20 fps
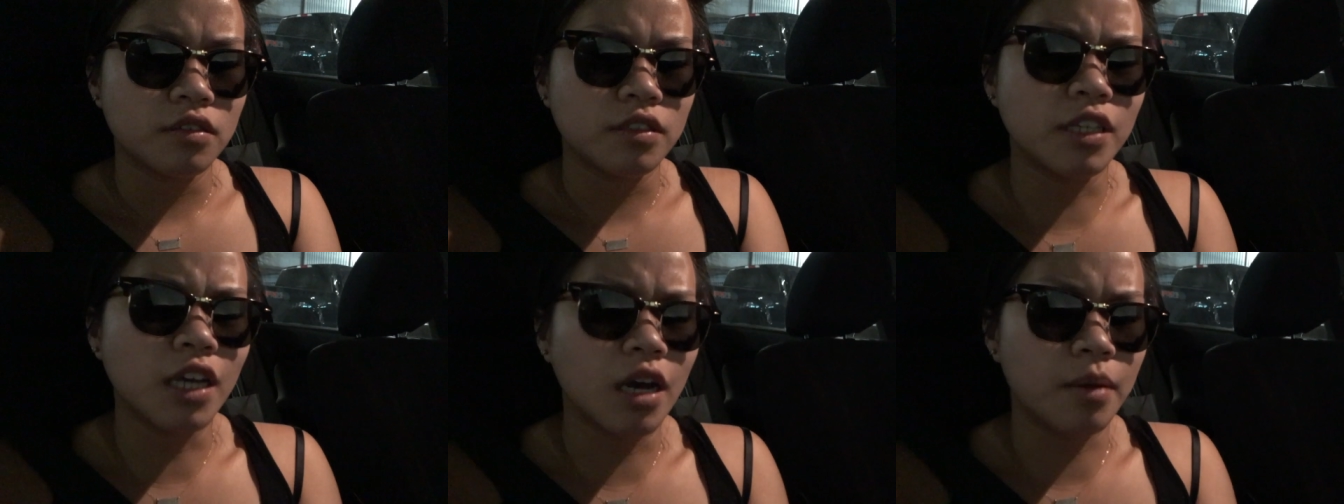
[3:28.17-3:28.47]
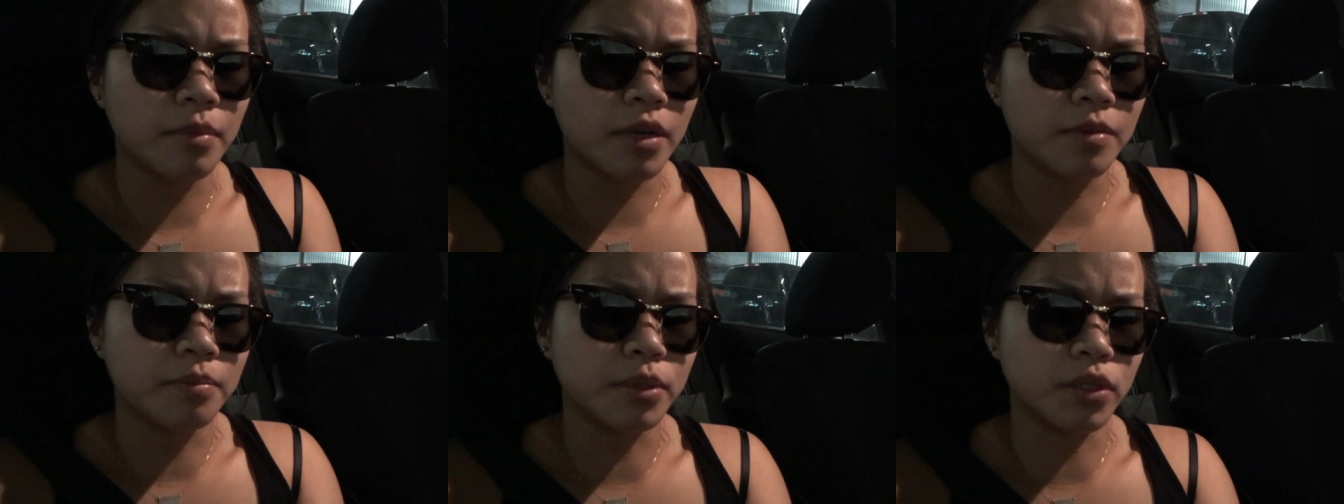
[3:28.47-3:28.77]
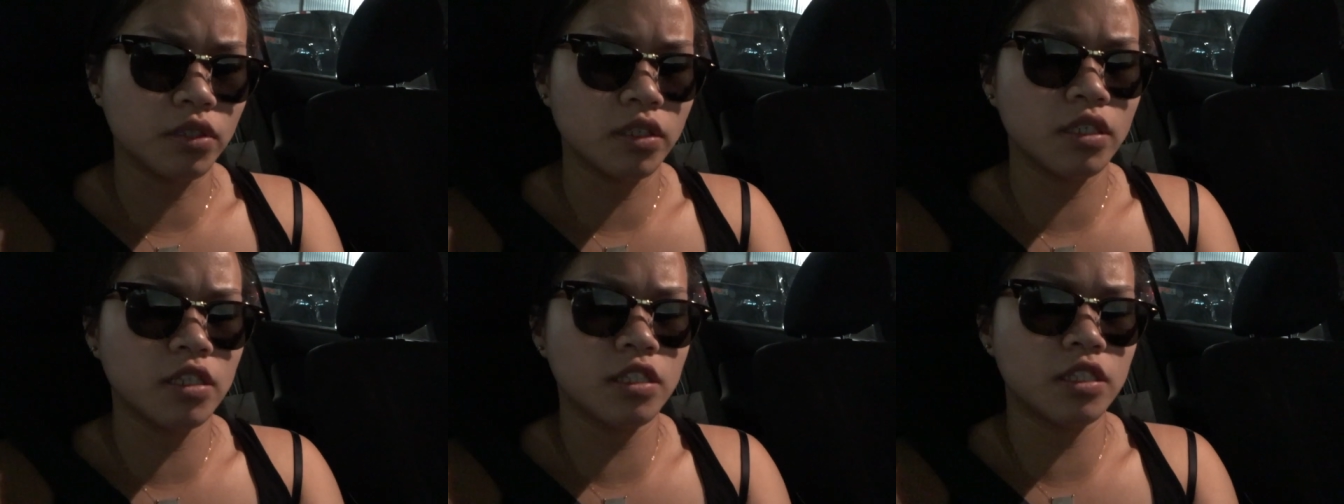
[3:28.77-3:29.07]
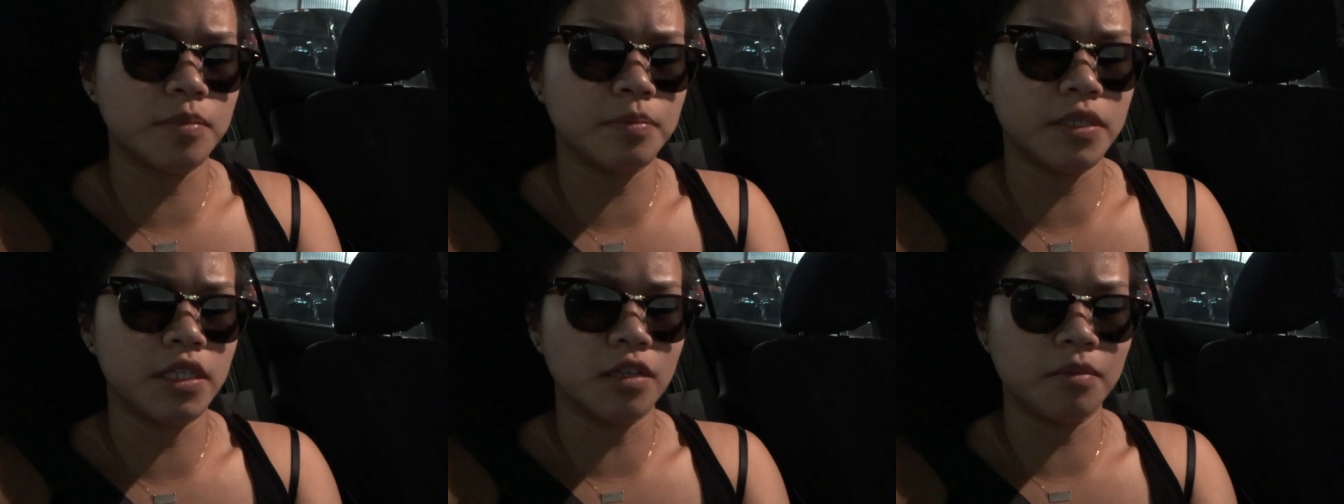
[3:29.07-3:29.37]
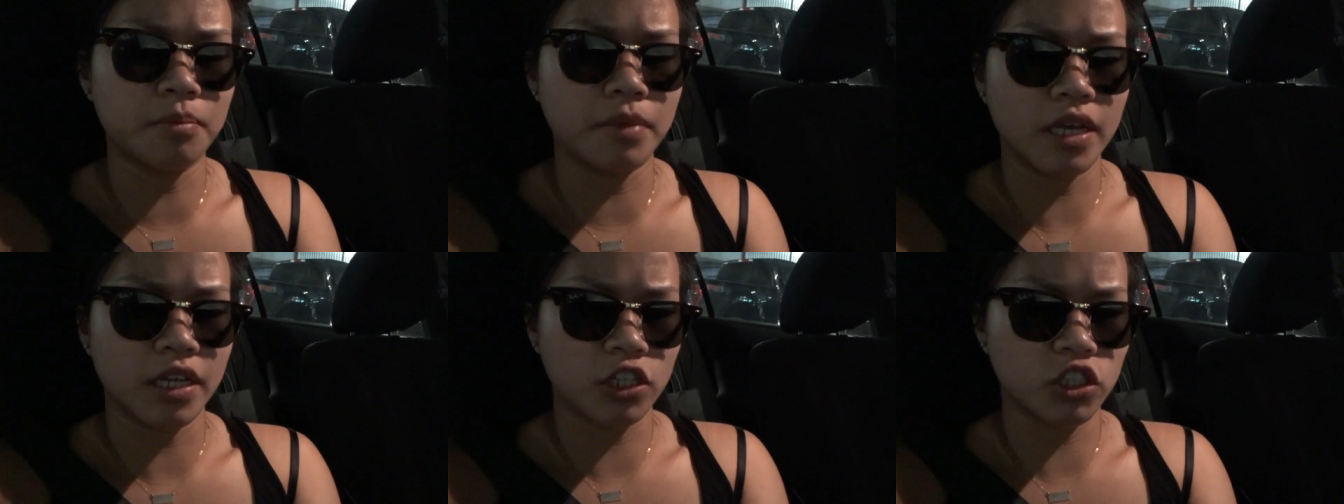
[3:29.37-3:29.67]
Yeah, my building is
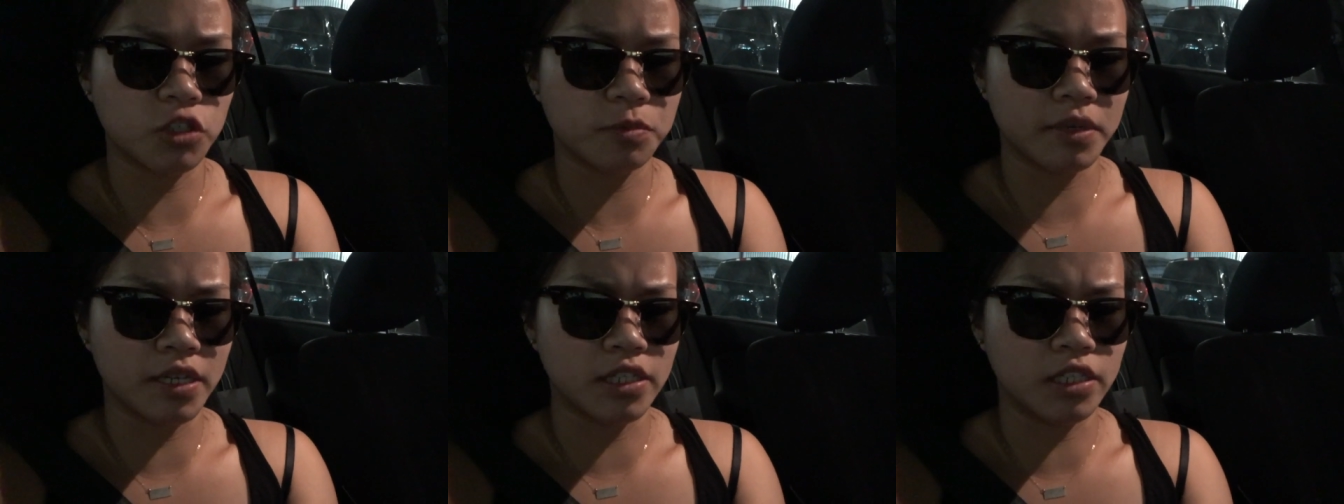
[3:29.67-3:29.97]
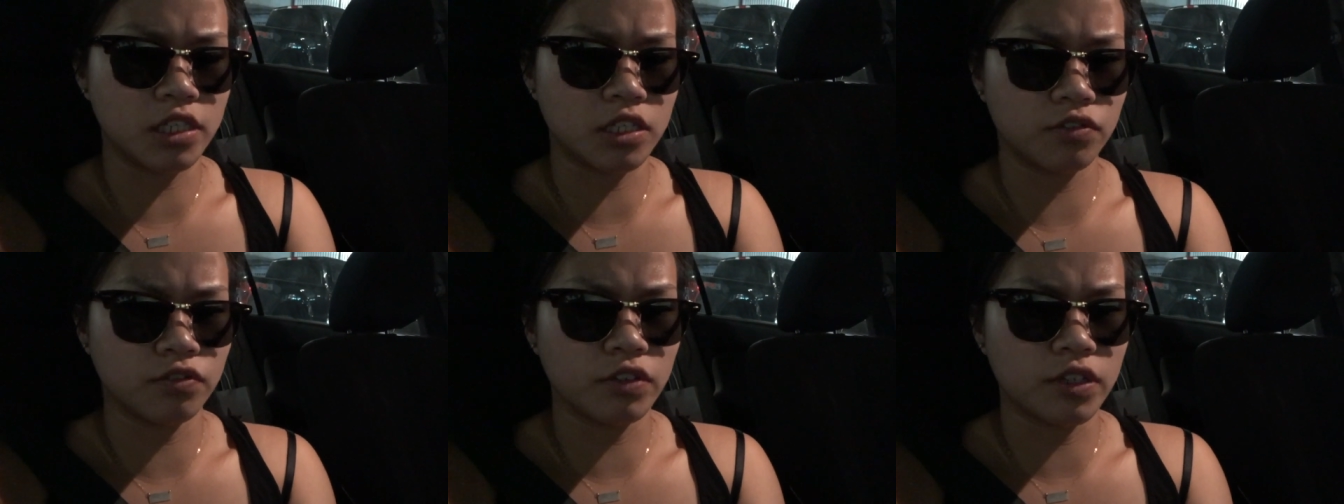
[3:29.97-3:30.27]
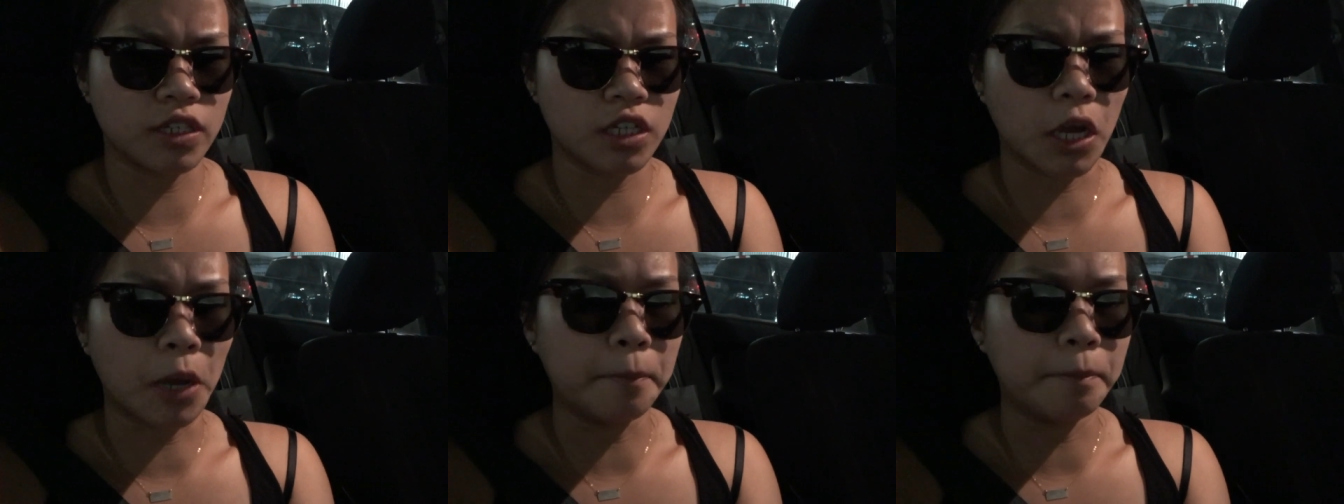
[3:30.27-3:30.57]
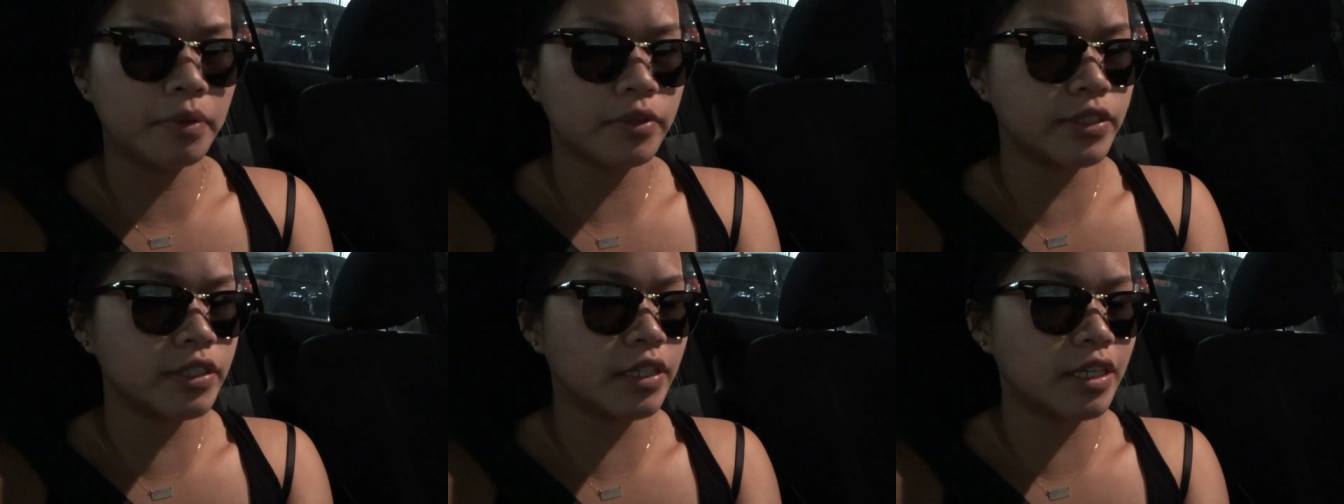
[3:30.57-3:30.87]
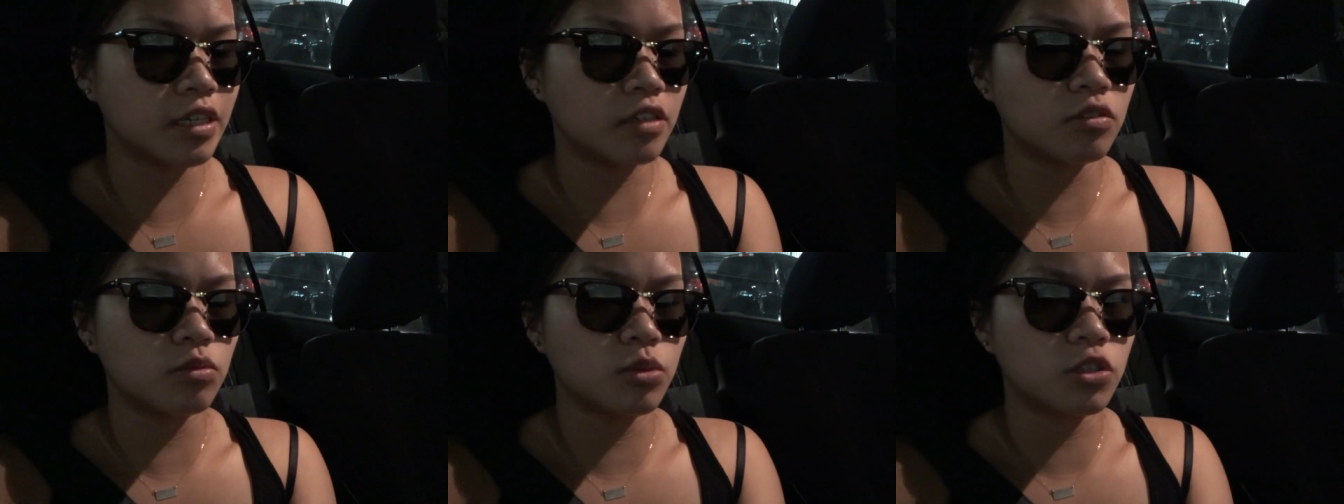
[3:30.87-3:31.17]
being managed by a different company
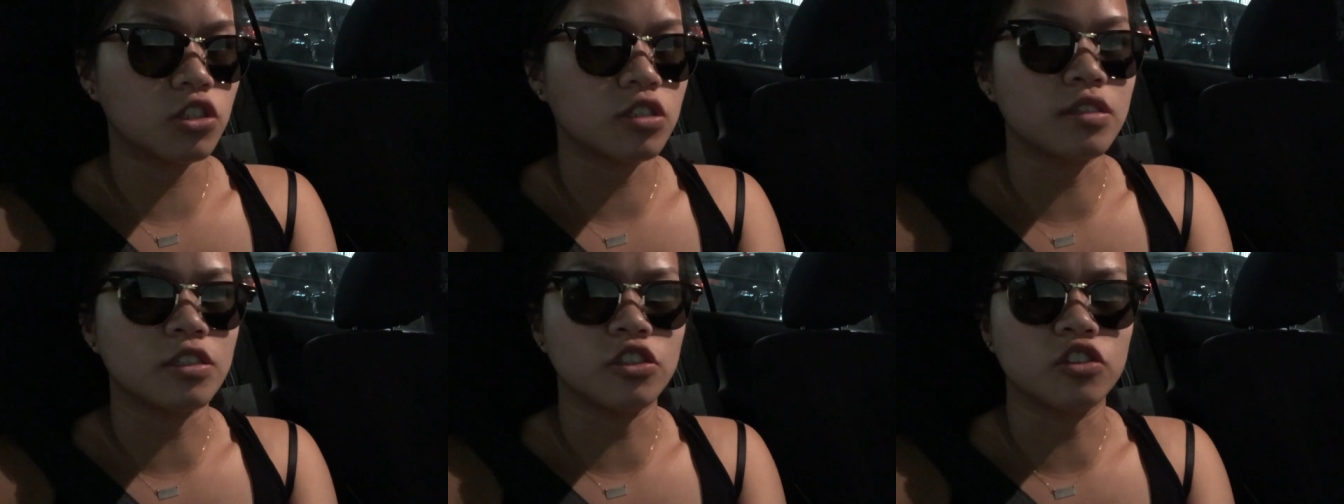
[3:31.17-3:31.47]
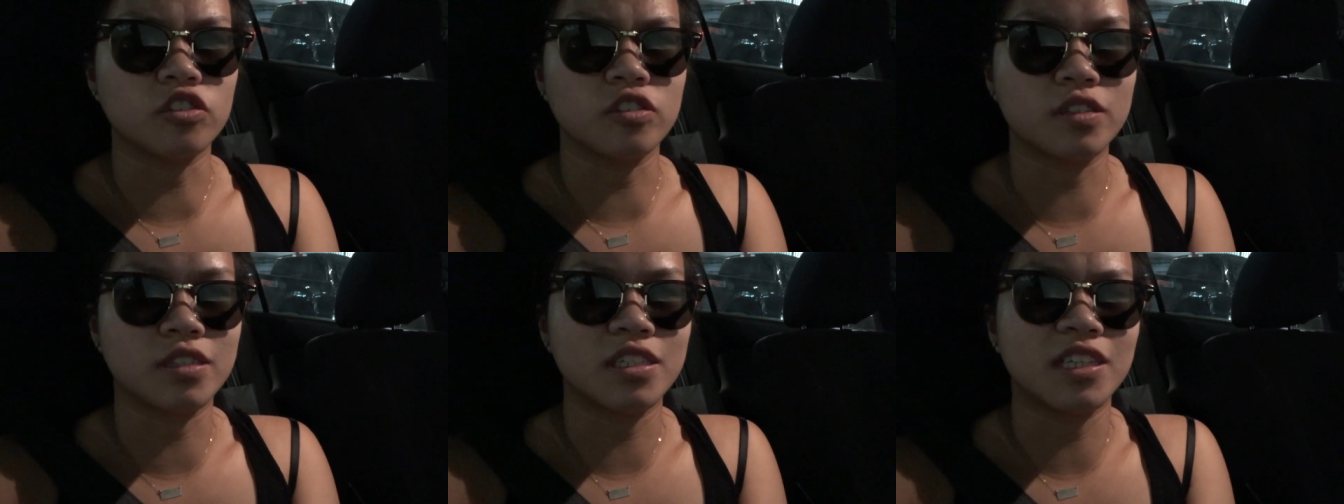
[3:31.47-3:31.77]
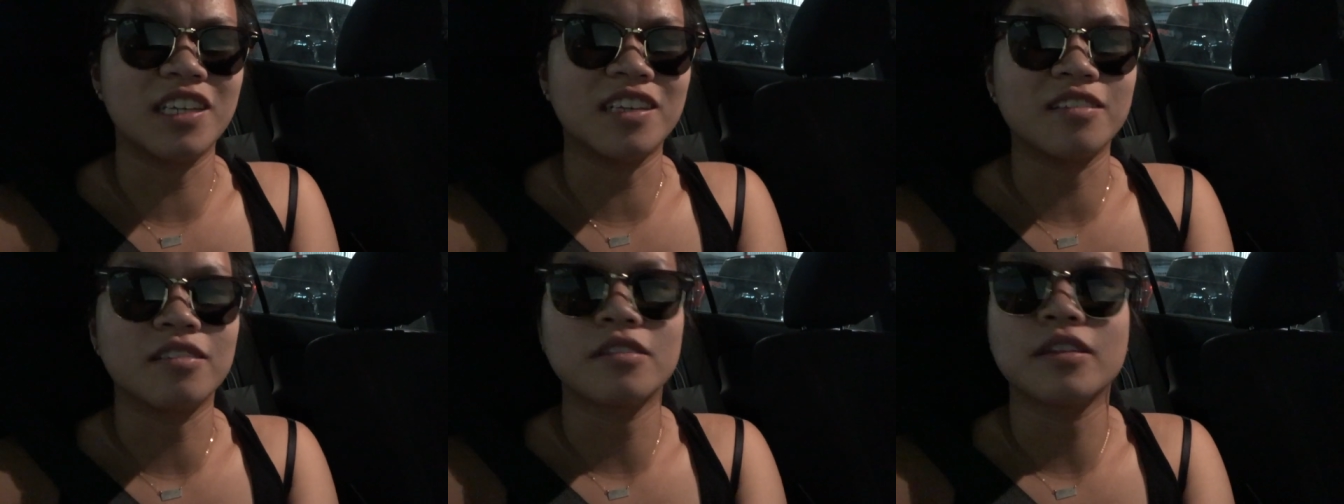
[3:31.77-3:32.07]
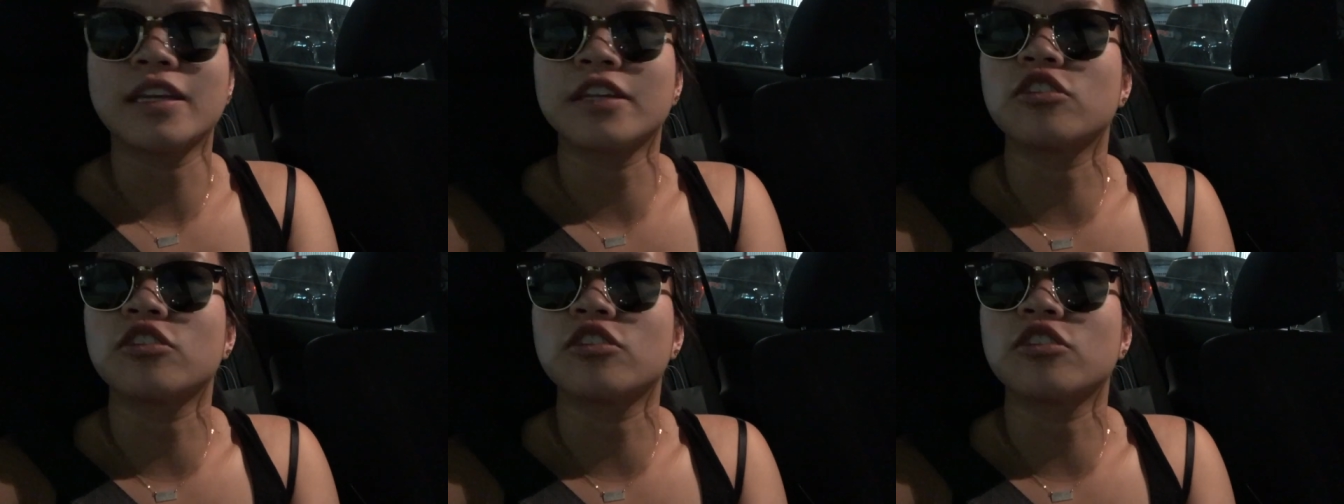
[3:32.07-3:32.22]
now, which is interesting.